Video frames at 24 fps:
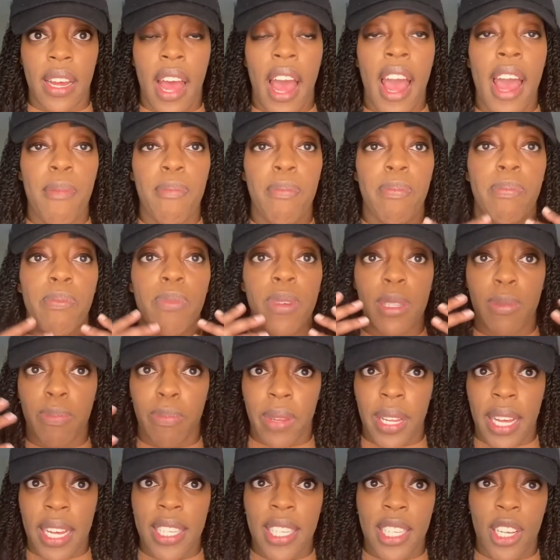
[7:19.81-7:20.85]
I was
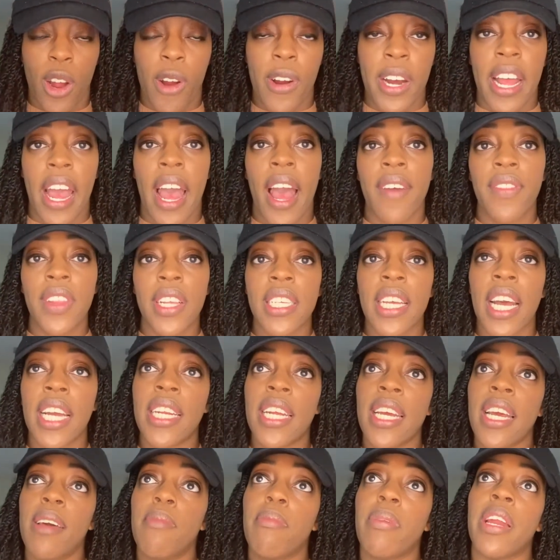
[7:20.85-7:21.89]
blessed to already have this
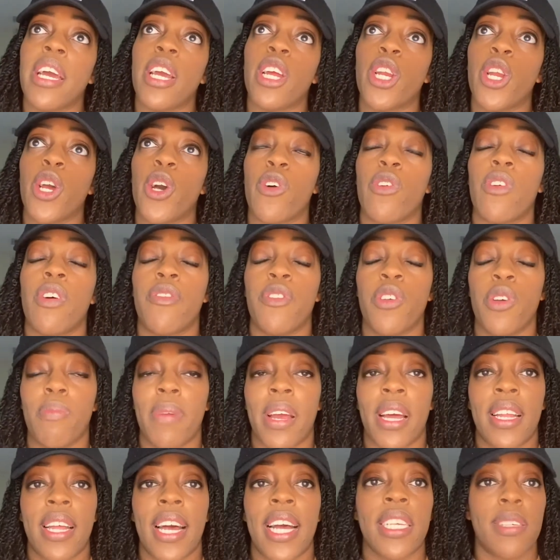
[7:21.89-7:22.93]
idea, but I know a few of my
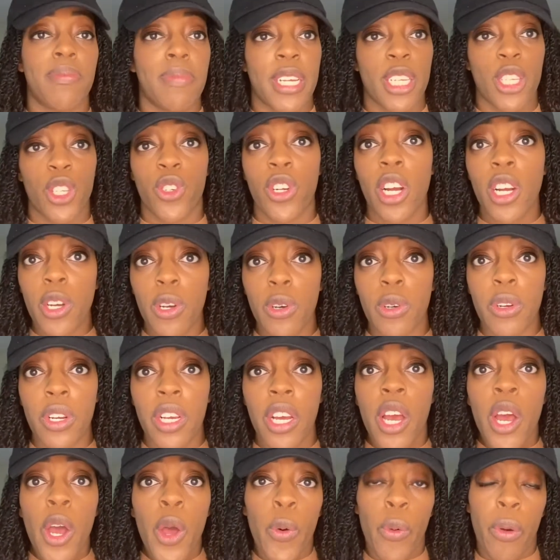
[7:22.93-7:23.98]
classmates struggled
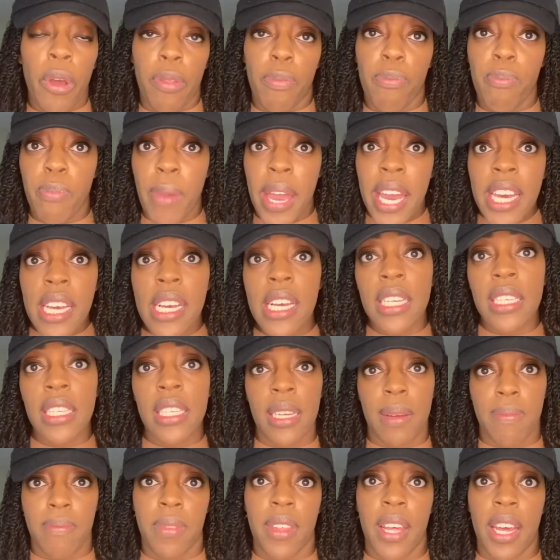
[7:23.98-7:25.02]
with making
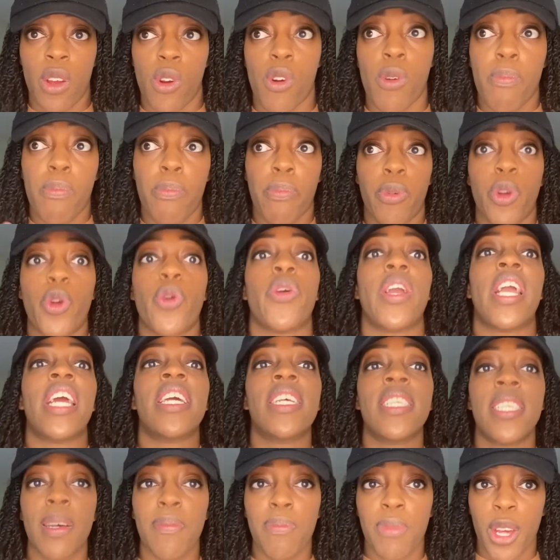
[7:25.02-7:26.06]
something or creating
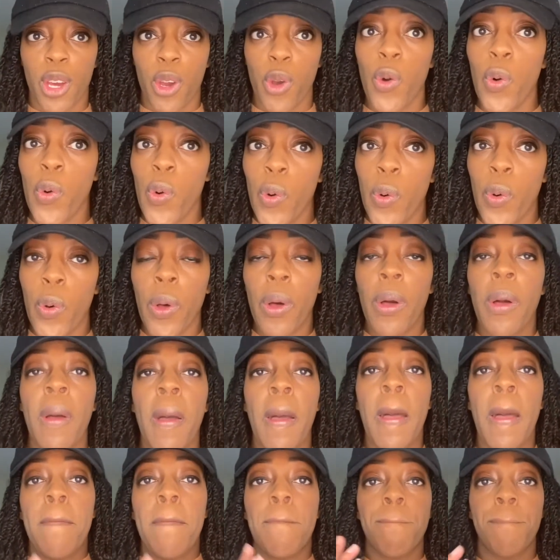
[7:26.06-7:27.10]
something cool
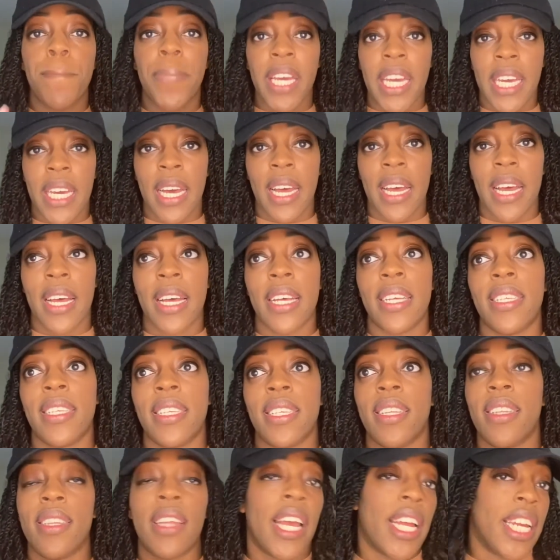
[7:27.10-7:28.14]
because
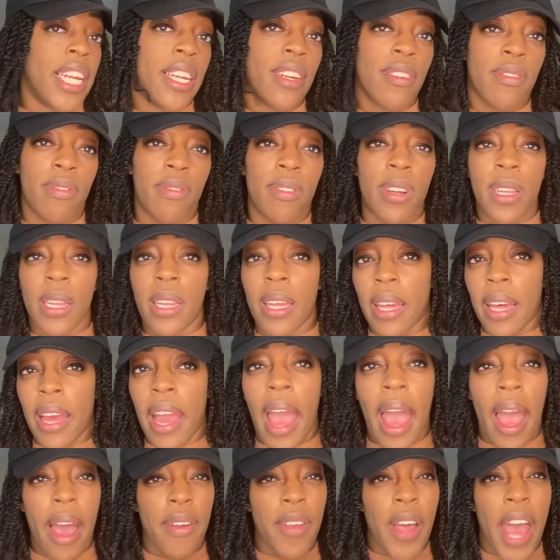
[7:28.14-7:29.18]
they didn't really
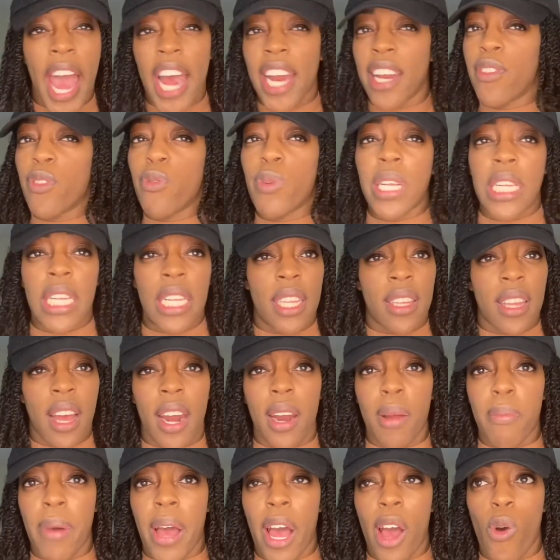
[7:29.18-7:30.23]
ha hadn't really thought
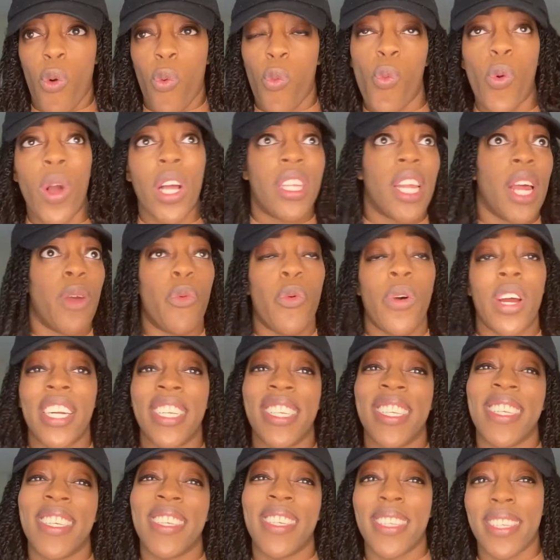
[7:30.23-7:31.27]
about what they wanted
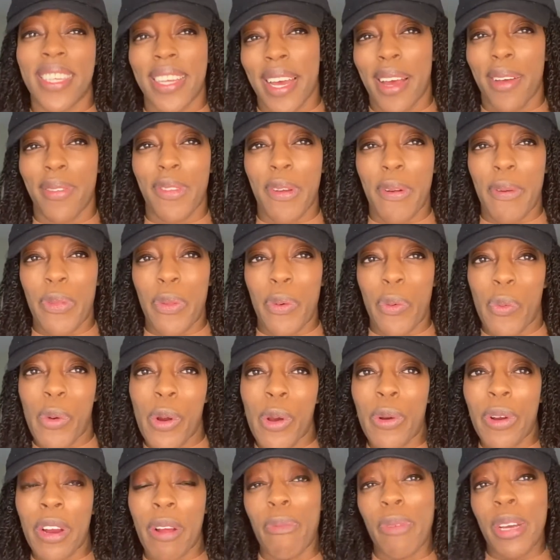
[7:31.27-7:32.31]
to see out there in the
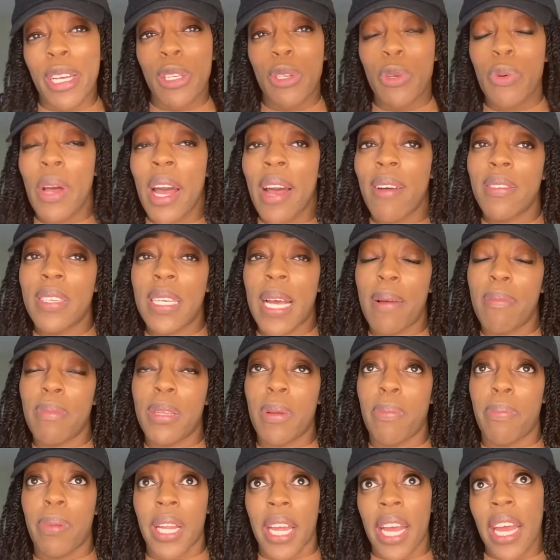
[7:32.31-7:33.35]
world. And we do have time to
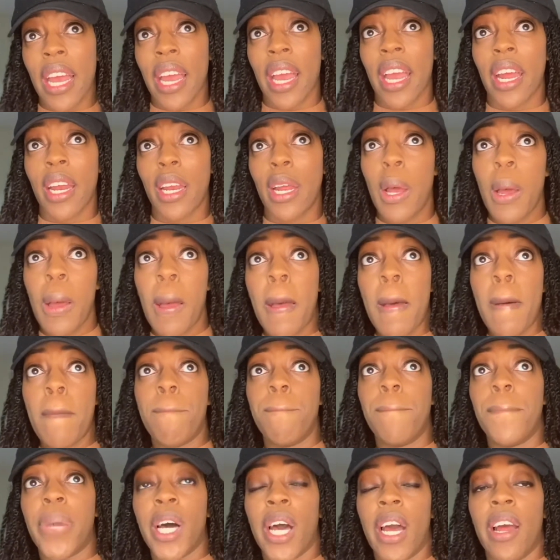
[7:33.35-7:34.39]
plan,
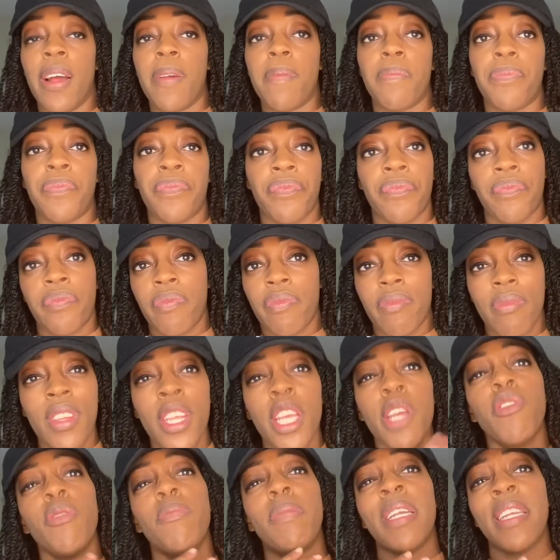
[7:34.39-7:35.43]
but
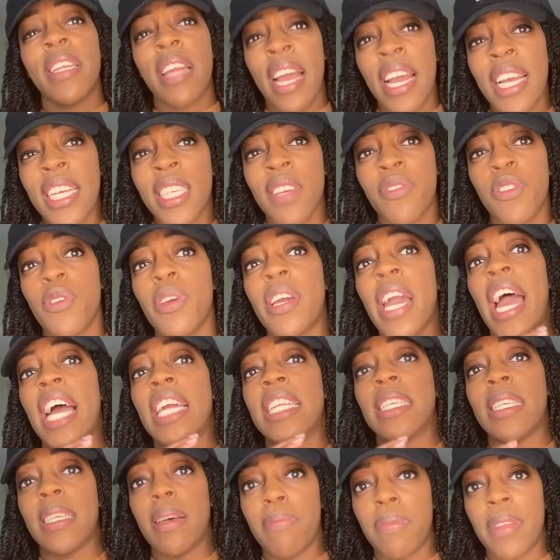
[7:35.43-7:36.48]
it would be nice if you
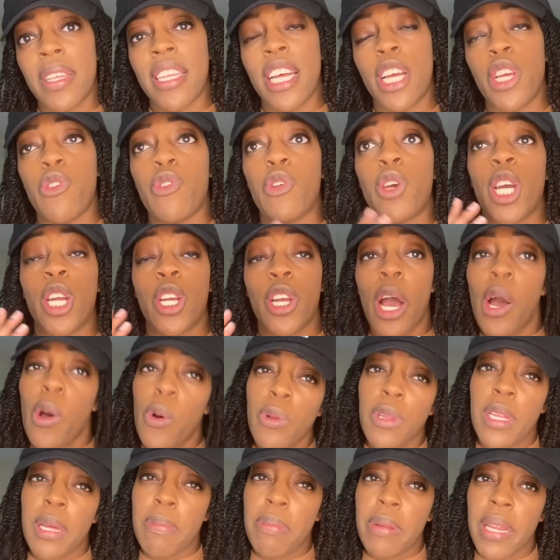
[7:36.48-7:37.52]
had something that you could not
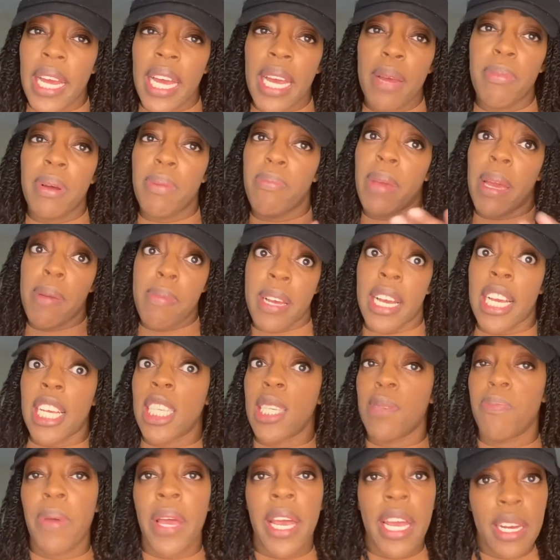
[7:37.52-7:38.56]
only plan, but maybe
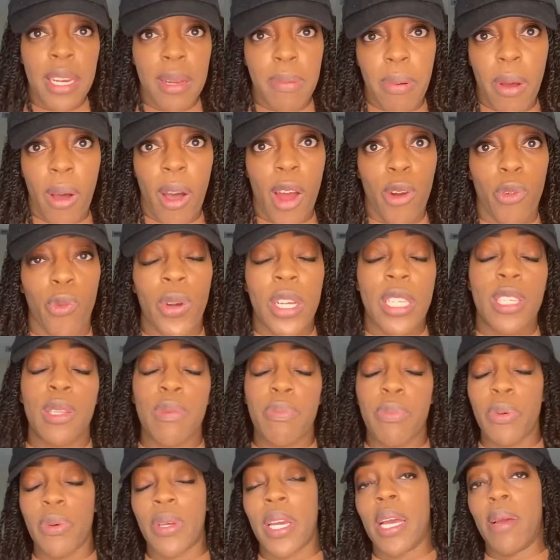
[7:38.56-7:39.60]
expand upon once the
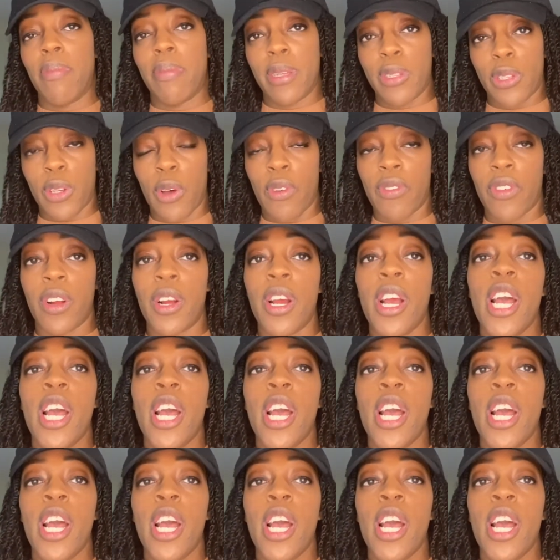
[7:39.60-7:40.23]
boot camp is over.